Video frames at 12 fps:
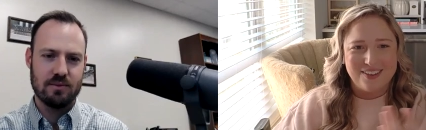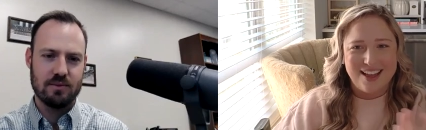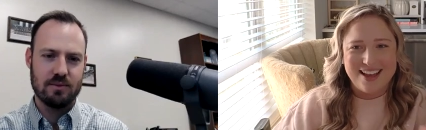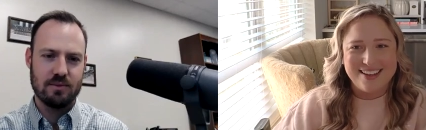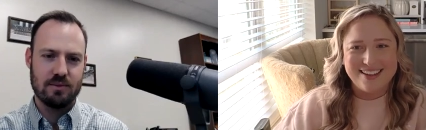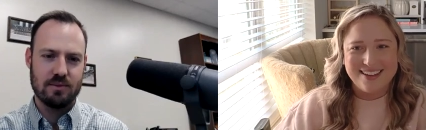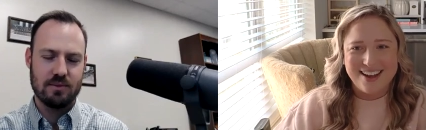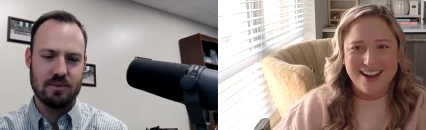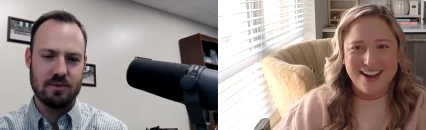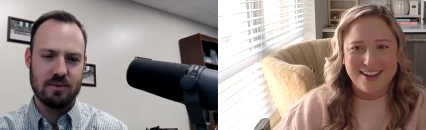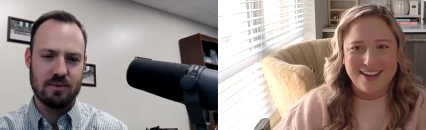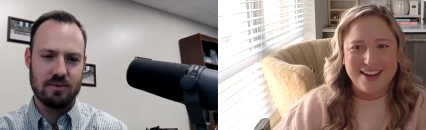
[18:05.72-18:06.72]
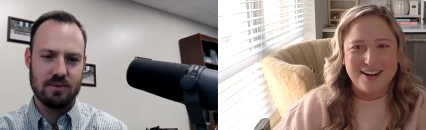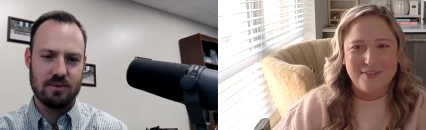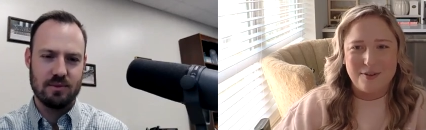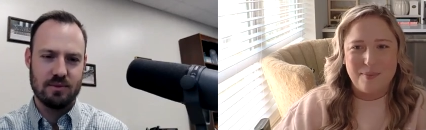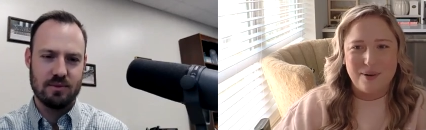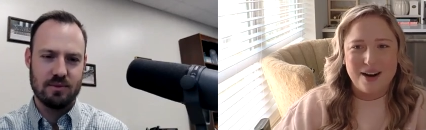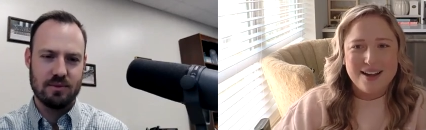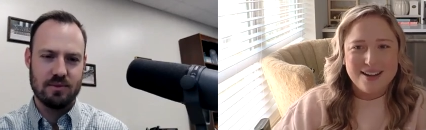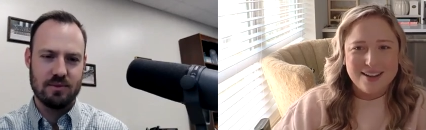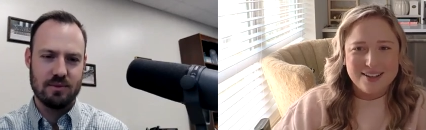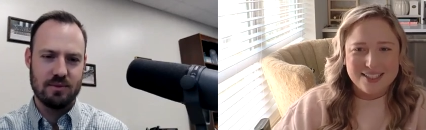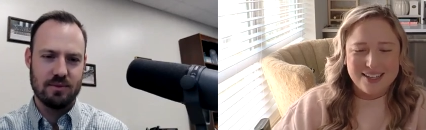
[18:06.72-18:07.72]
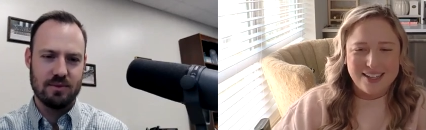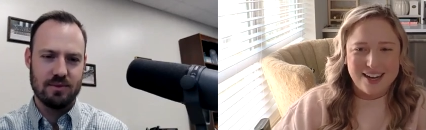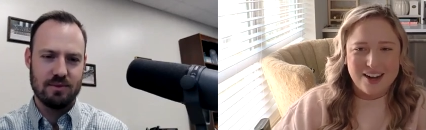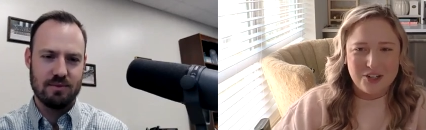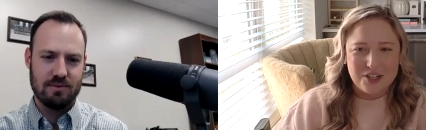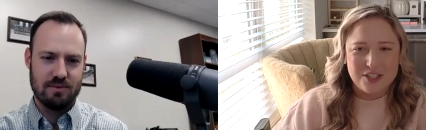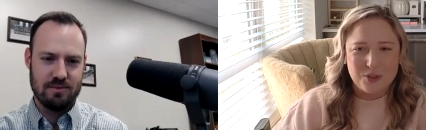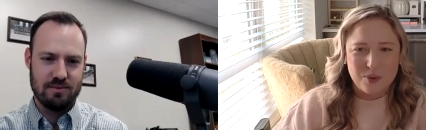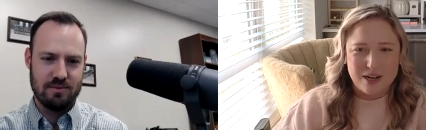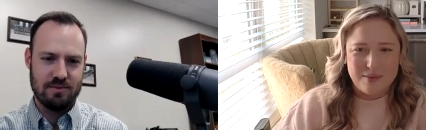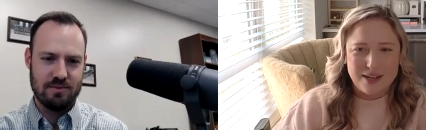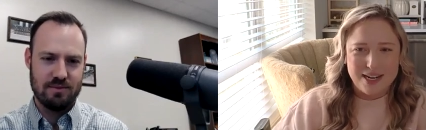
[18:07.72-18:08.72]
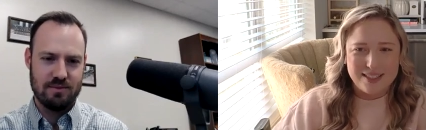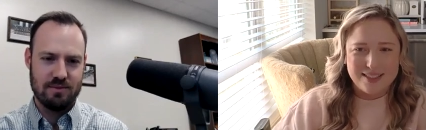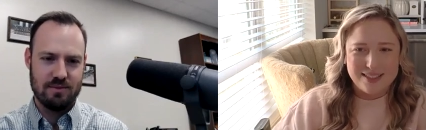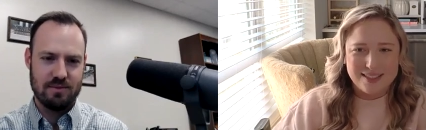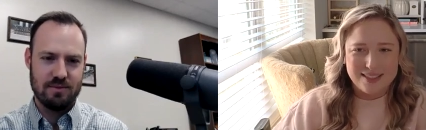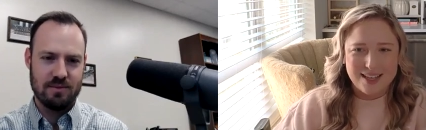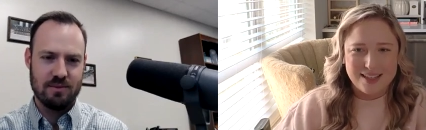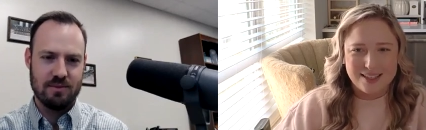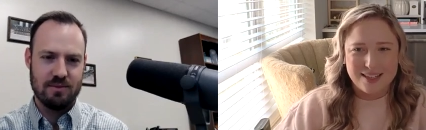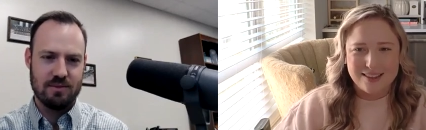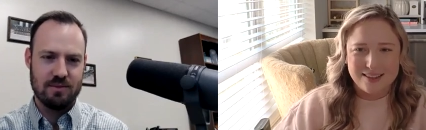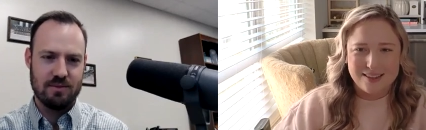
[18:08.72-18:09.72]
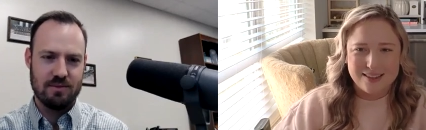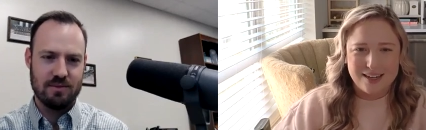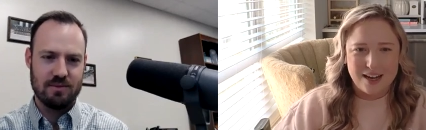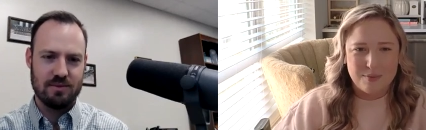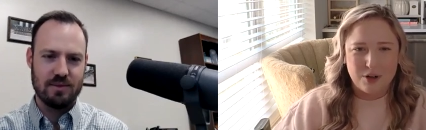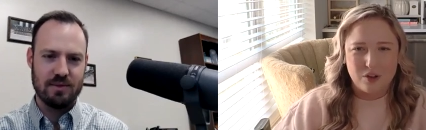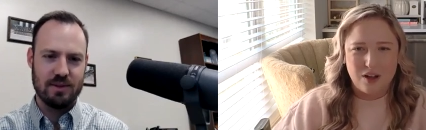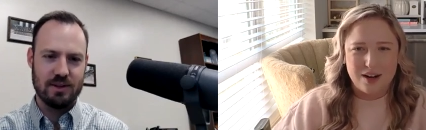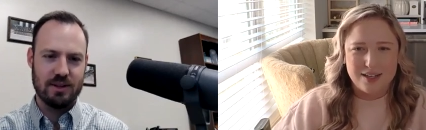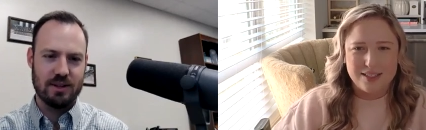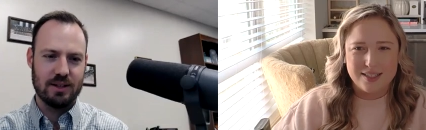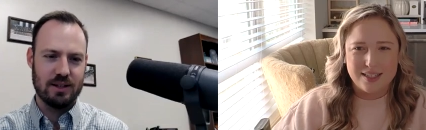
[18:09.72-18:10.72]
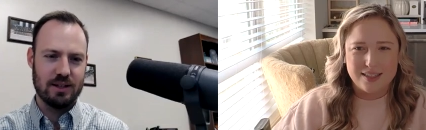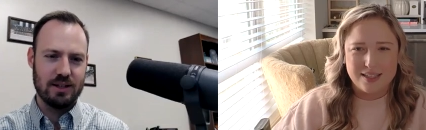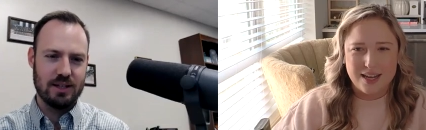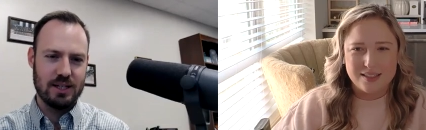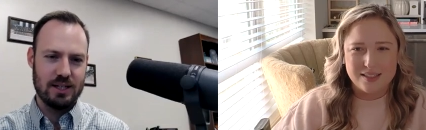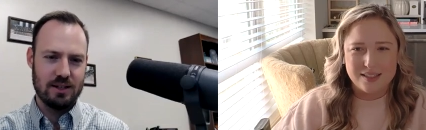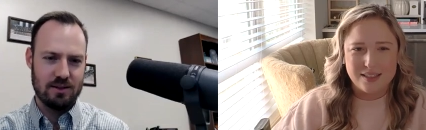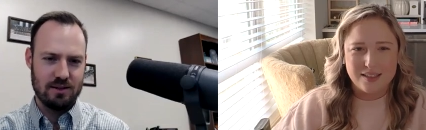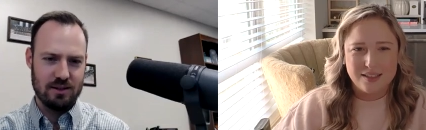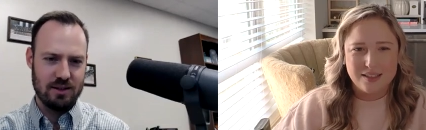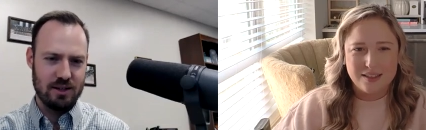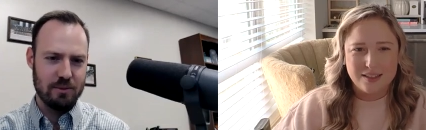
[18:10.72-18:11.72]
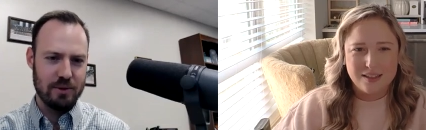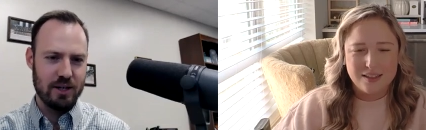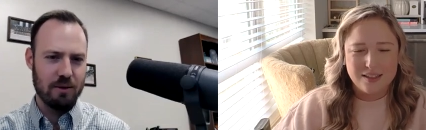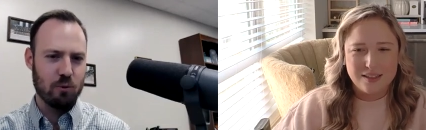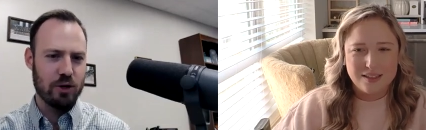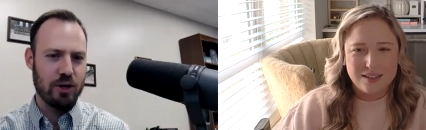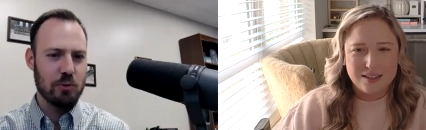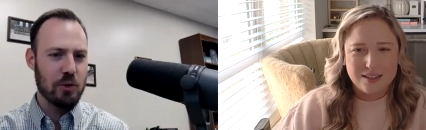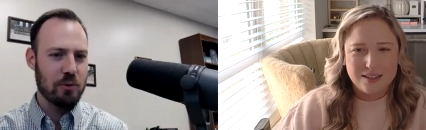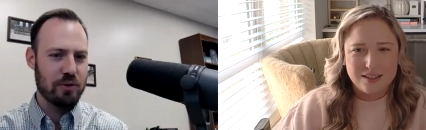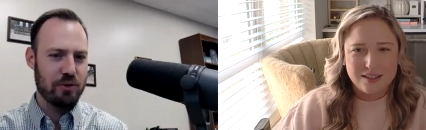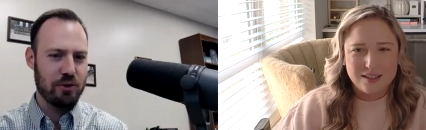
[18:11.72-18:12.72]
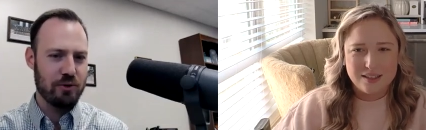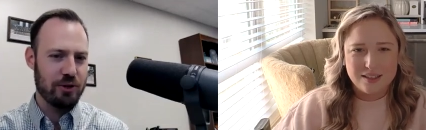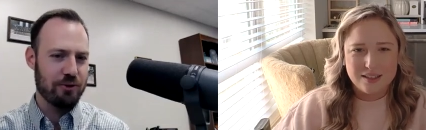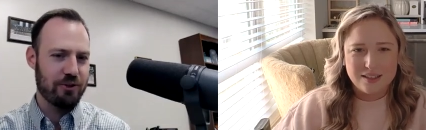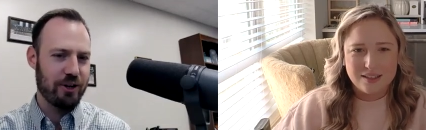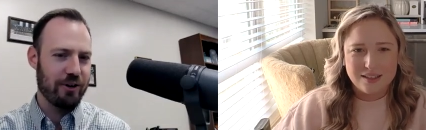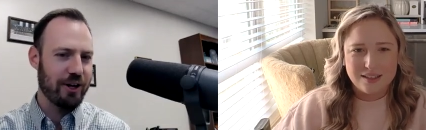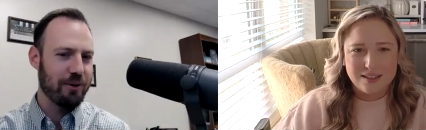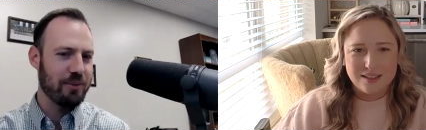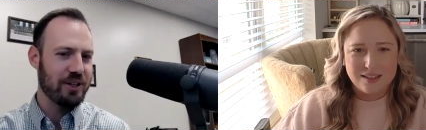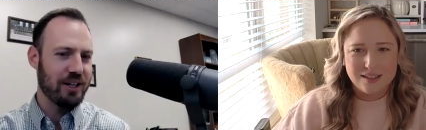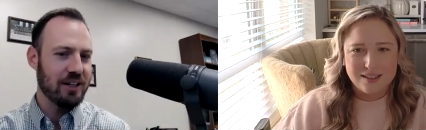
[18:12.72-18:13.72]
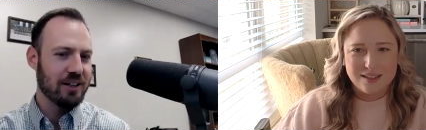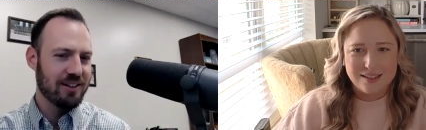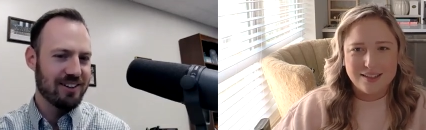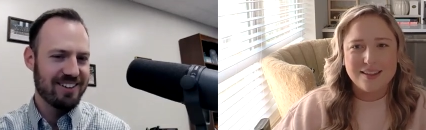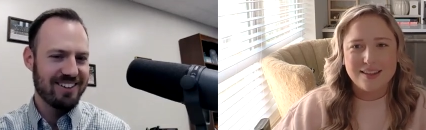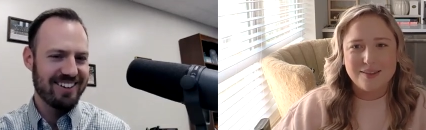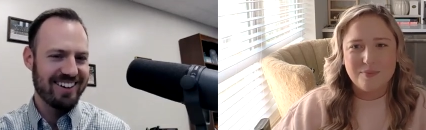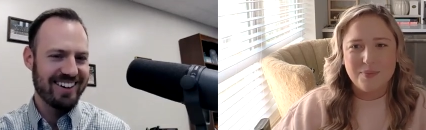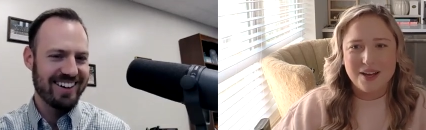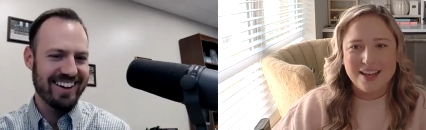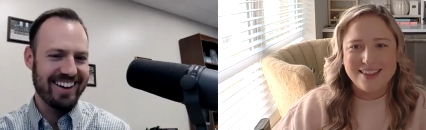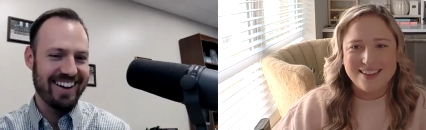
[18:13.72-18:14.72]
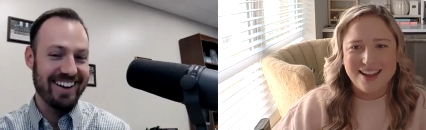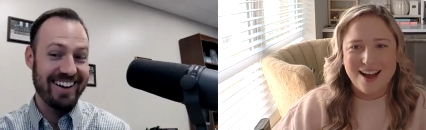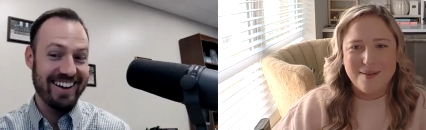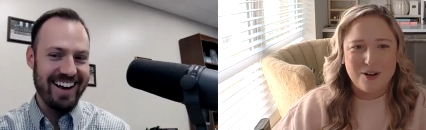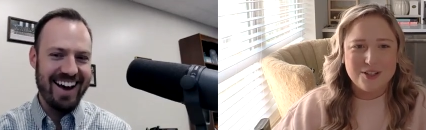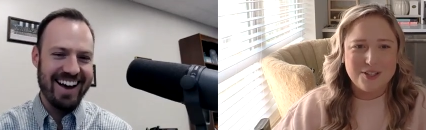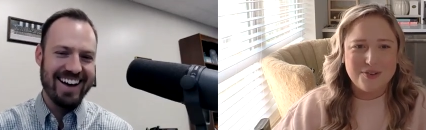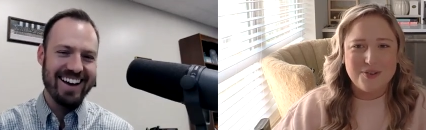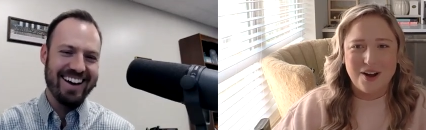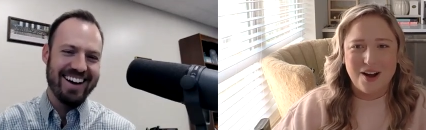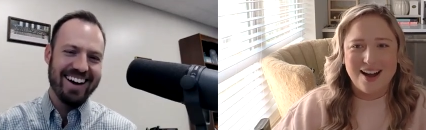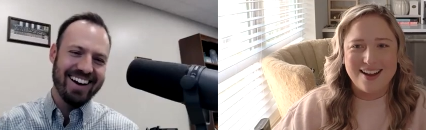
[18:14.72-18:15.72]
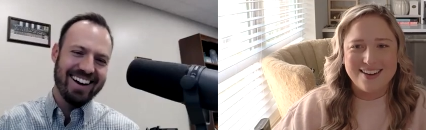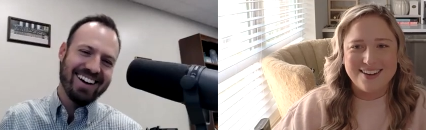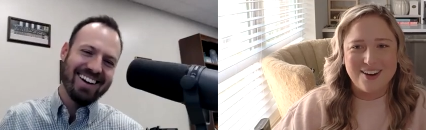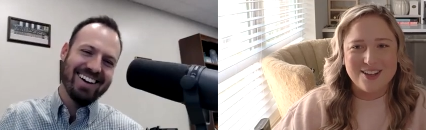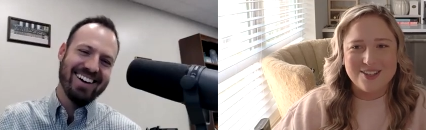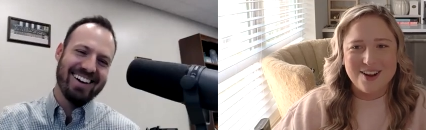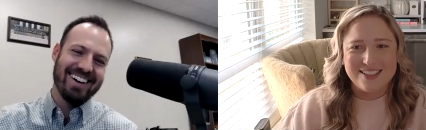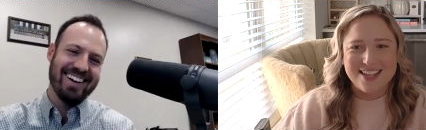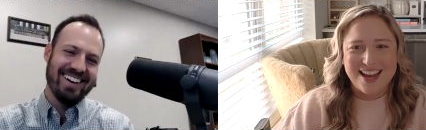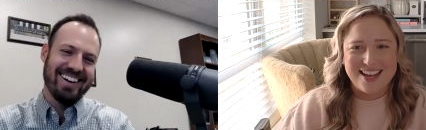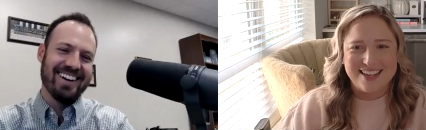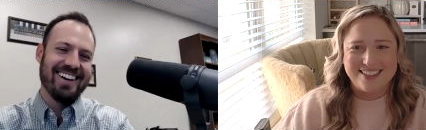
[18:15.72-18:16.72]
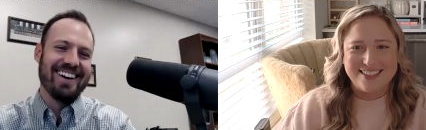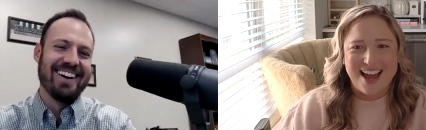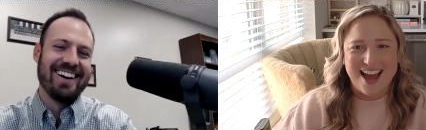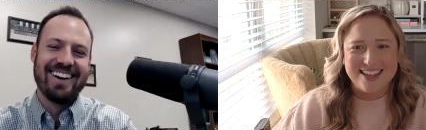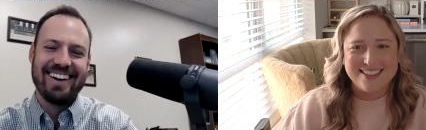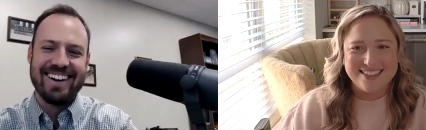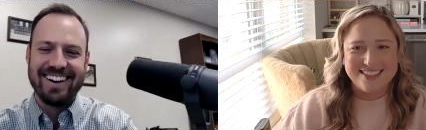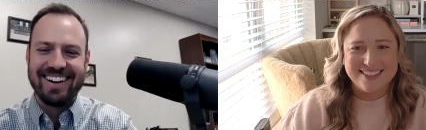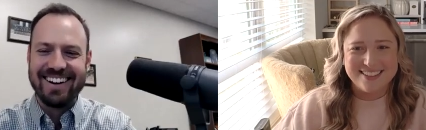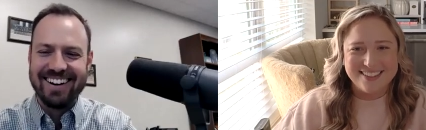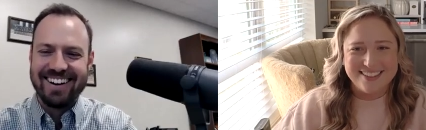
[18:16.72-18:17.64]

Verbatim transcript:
Speaker 1: like, I can't even remember. Isn't it like 120 minutes? Isn't that the time you're allotted to take the test?
Speaker 2: I mean, I'm one-on-one with you and you're staring at me.
Speaker 1: But I'm also not, you're also not taking a test.